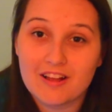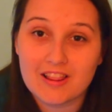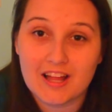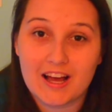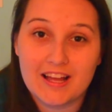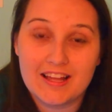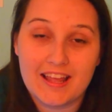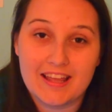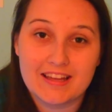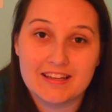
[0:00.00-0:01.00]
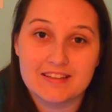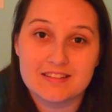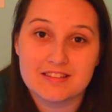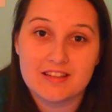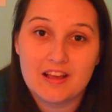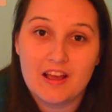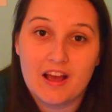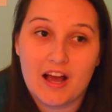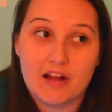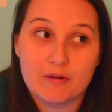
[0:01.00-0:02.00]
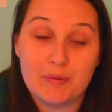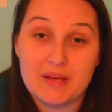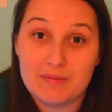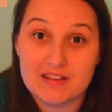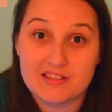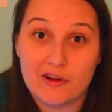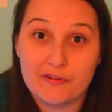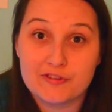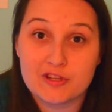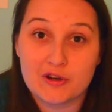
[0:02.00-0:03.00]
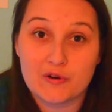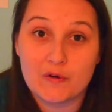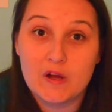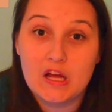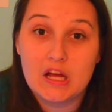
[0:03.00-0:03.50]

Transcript: a lot and I repeat myself. So